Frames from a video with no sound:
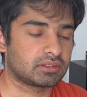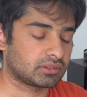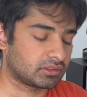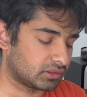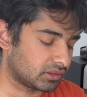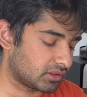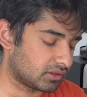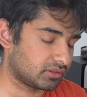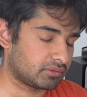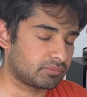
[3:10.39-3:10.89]

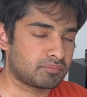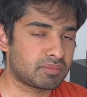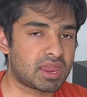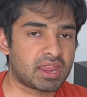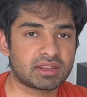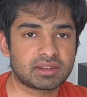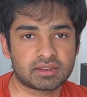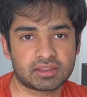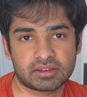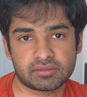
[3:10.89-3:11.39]
the
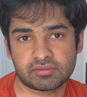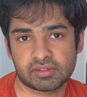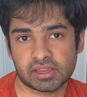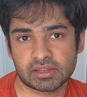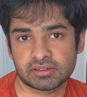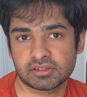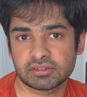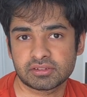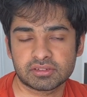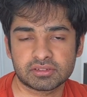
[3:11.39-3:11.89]
main
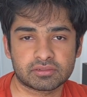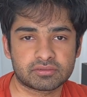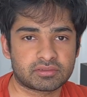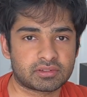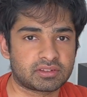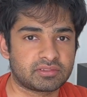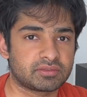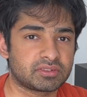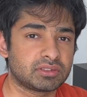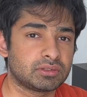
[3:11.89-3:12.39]
advantages of
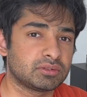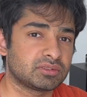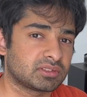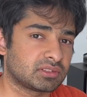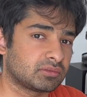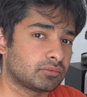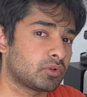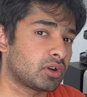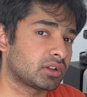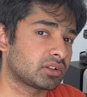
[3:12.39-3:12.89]
even using
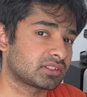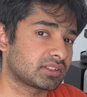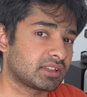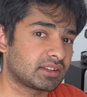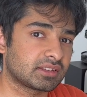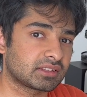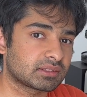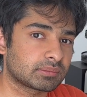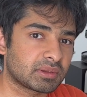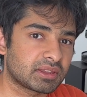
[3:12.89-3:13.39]
a watch that
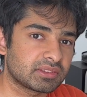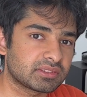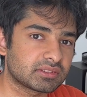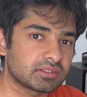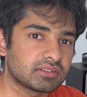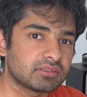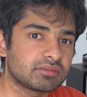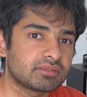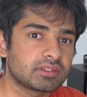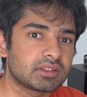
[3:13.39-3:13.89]

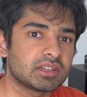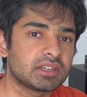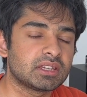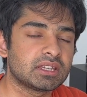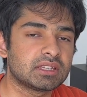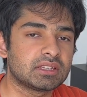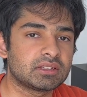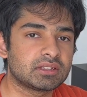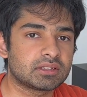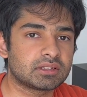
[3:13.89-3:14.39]
expensive.
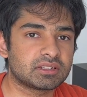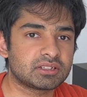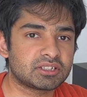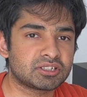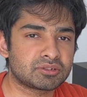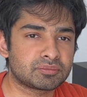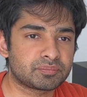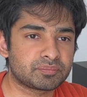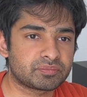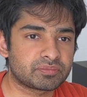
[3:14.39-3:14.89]

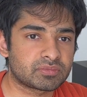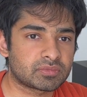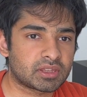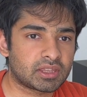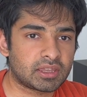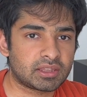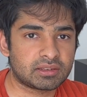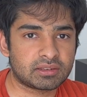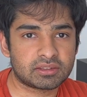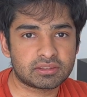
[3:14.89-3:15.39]

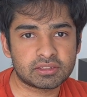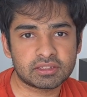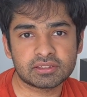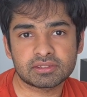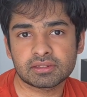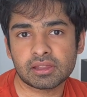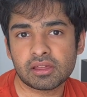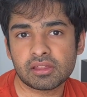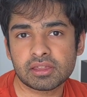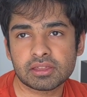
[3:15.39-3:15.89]
And it's
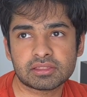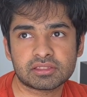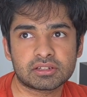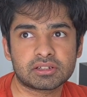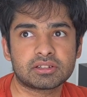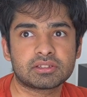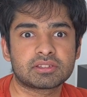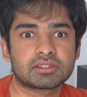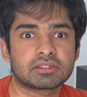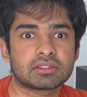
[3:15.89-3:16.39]
not like
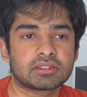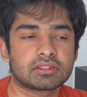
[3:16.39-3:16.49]
there's